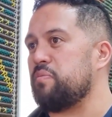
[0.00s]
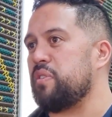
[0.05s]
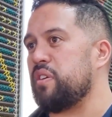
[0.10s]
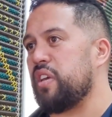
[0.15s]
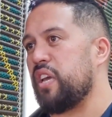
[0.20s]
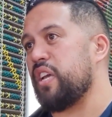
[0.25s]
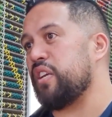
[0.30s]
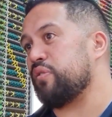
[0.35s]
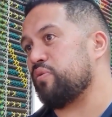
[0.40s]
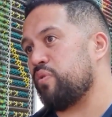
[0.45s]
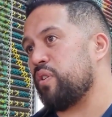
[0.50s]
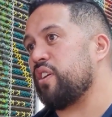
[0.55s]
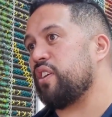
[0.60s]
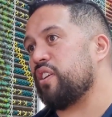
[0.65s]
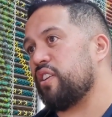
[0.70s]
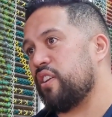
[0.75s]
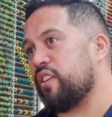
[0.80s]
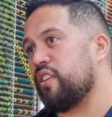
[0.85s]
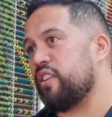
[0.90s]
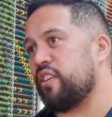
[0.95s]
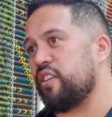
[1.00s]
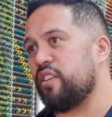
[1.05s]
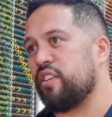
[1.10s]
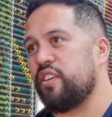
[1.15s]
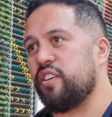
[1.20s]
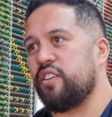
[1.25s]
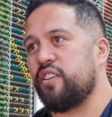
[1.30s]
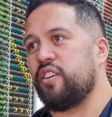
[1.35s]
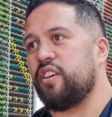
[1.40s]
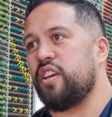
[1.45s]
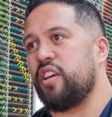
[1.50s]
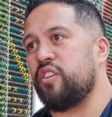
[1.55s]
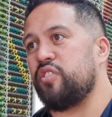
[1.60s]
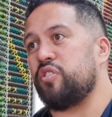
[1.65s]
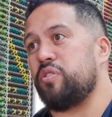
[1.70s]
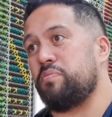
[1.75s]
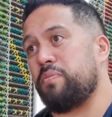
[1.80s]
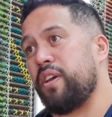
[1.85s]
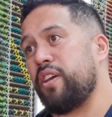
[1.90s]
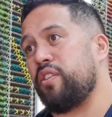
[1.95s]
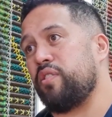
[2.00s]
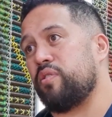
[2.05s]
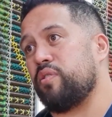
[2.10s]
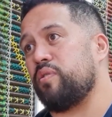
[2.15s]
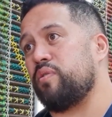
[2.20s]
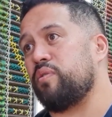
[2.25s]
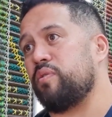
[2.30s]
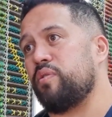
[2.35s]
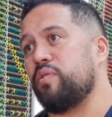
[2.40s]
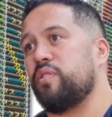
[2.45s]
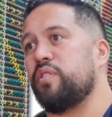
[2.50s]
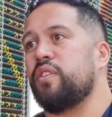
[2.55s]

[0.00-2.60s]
me as regularly as you may do